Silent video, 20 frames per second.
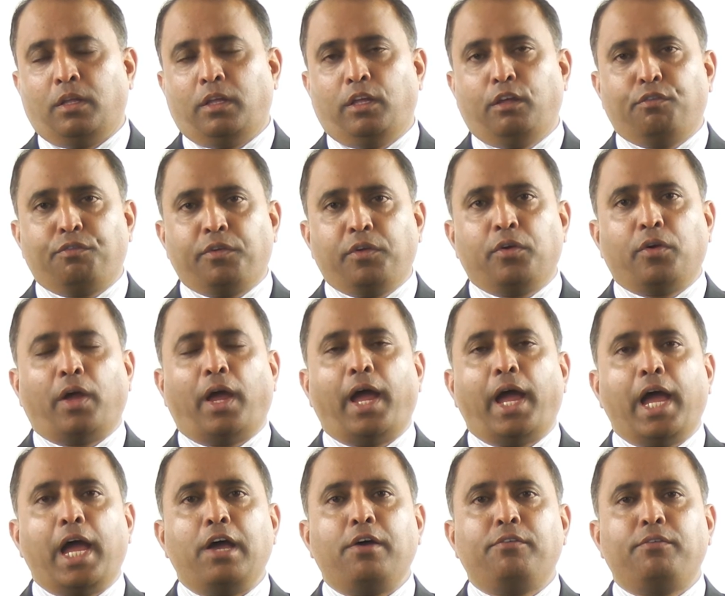If you
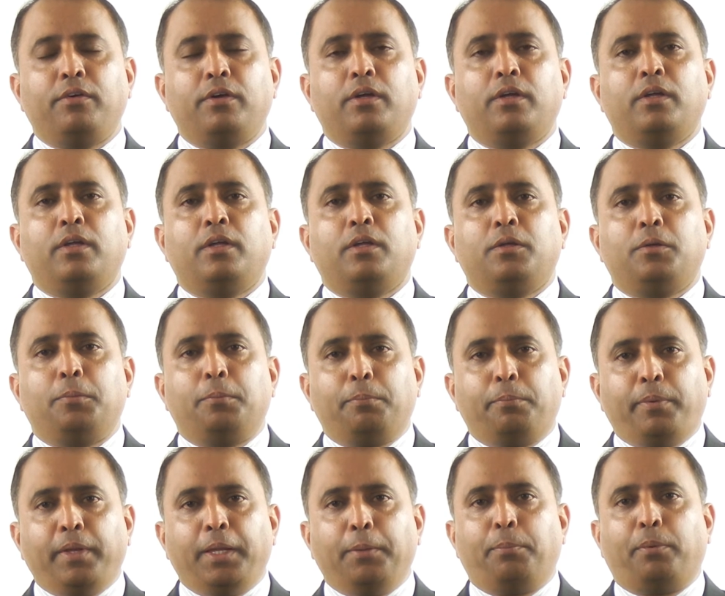have
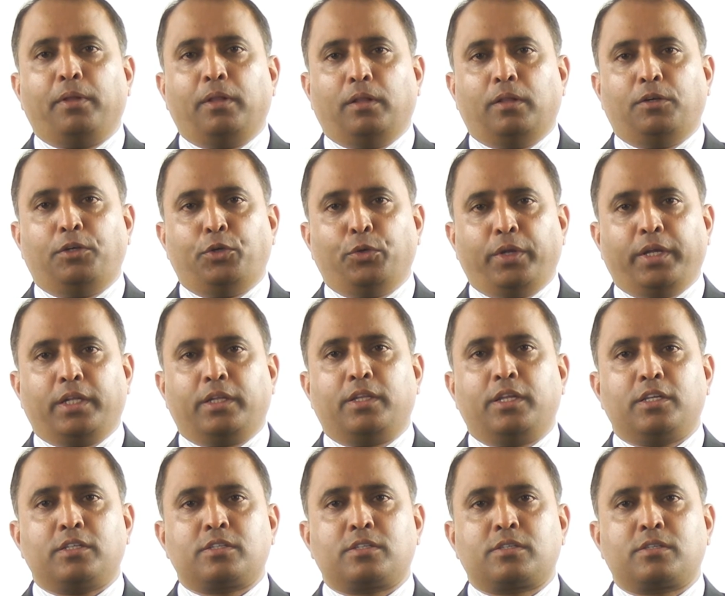people doing
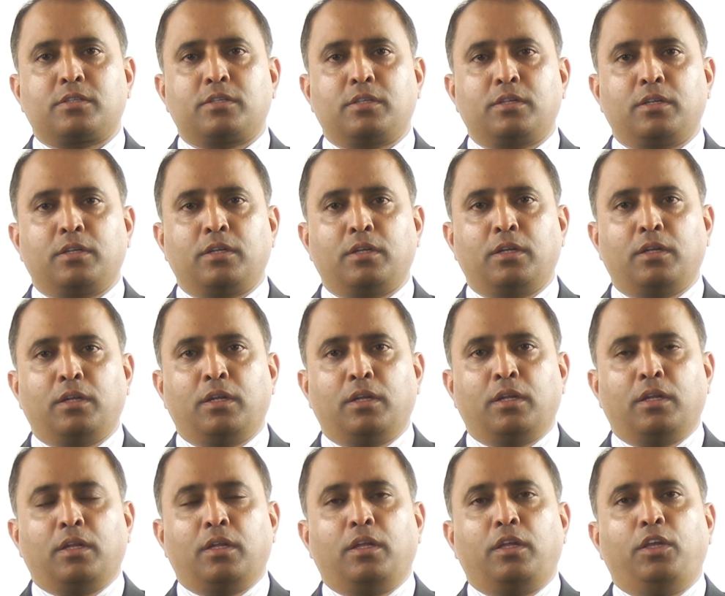this,
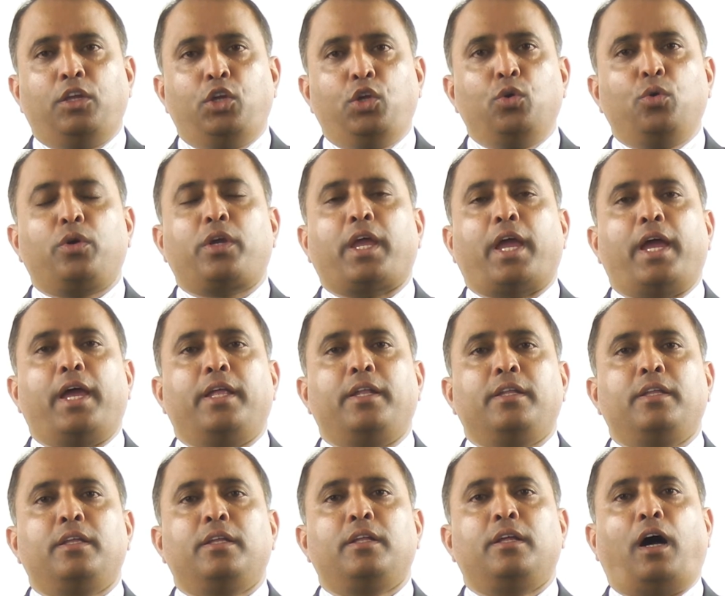you
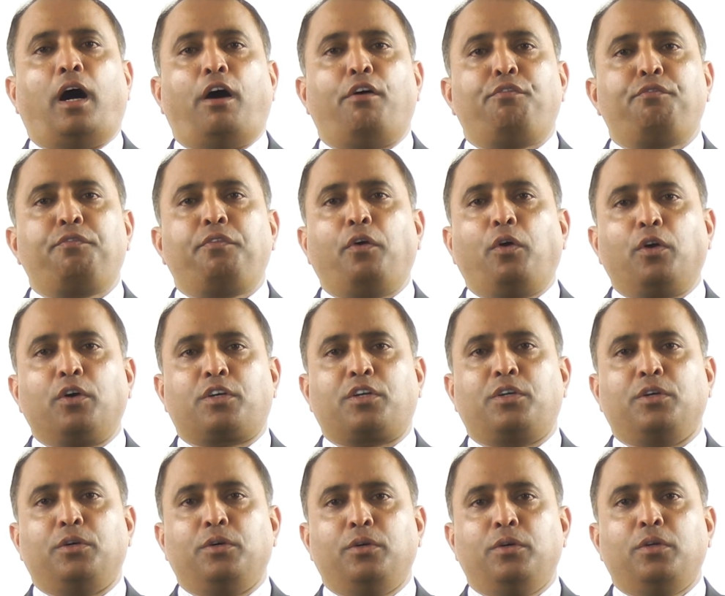can afford
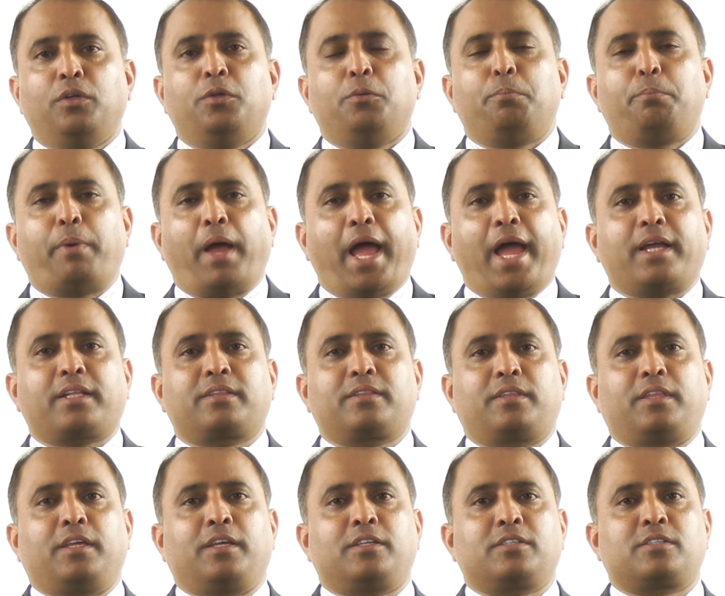to pack
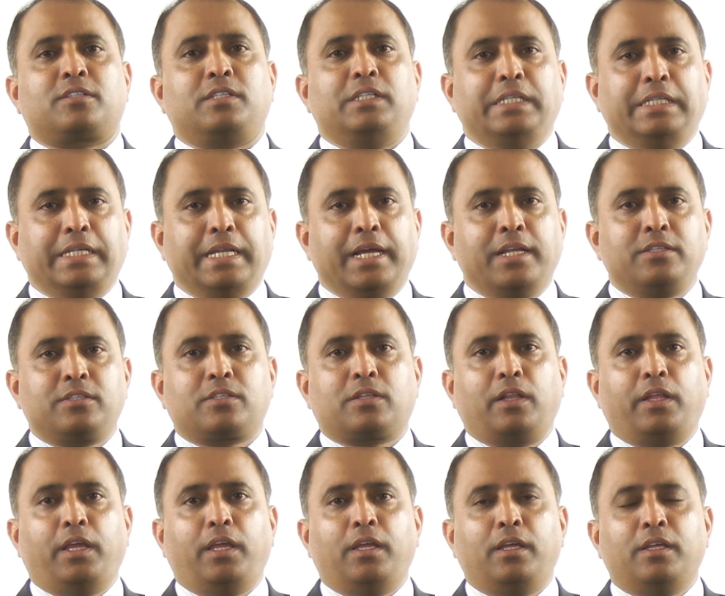things
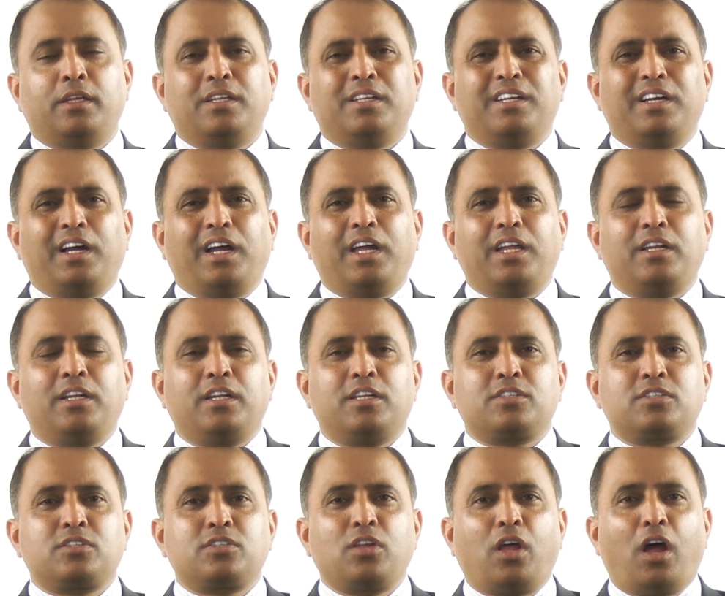densely and
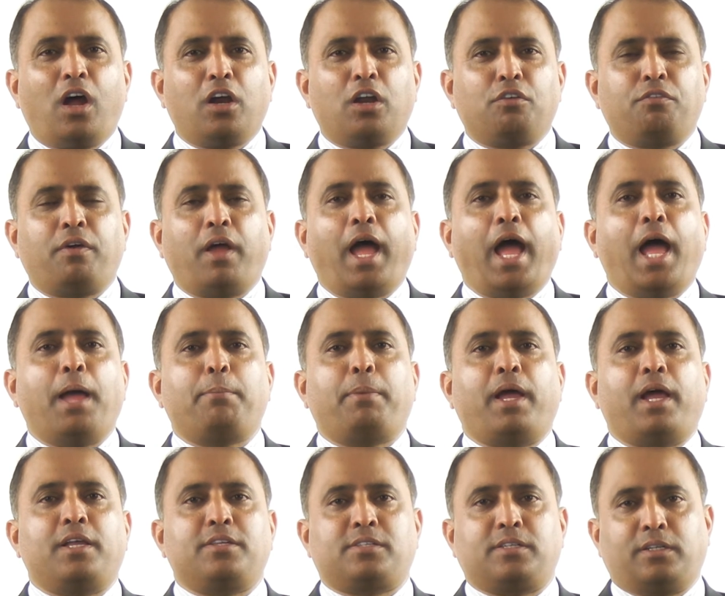sort of
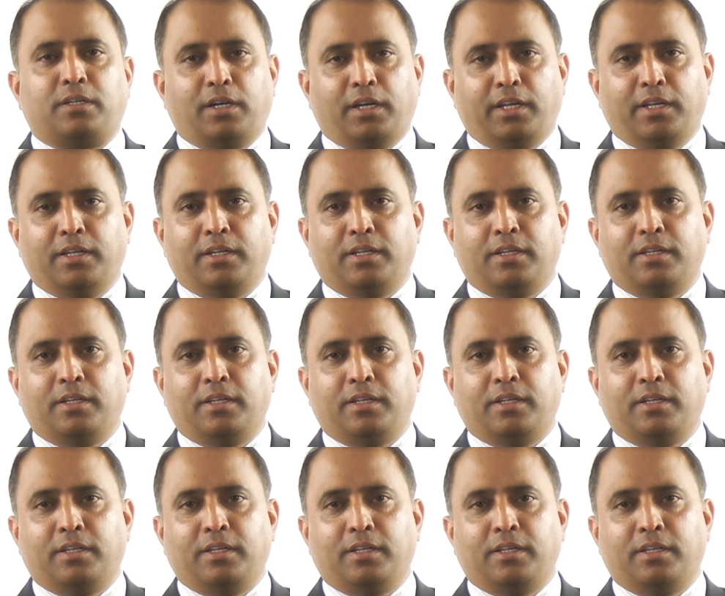haphazardly.